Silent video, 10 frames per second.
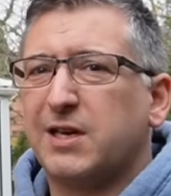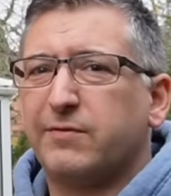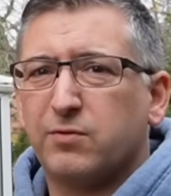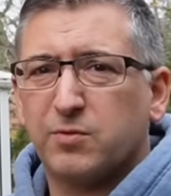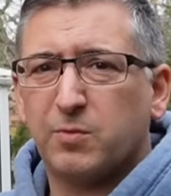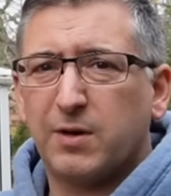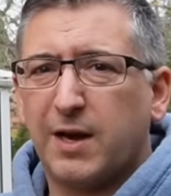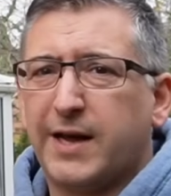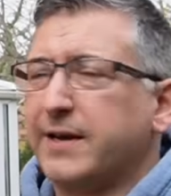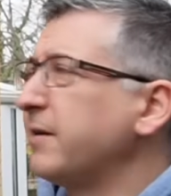levels were
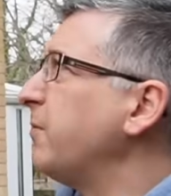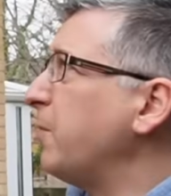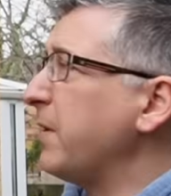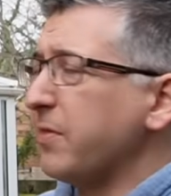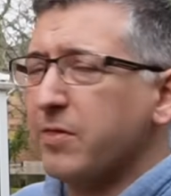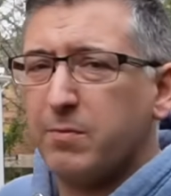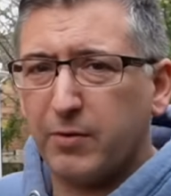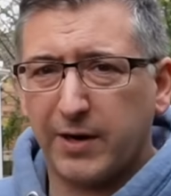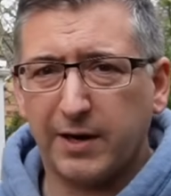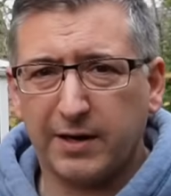like with the
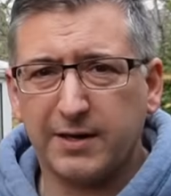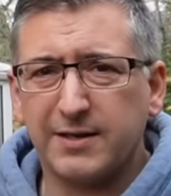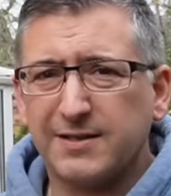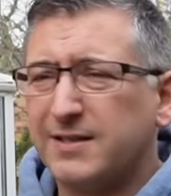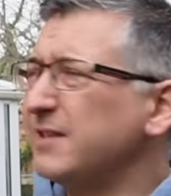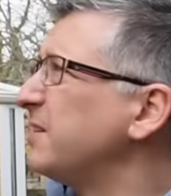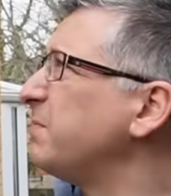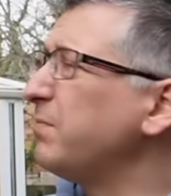boiler, because this is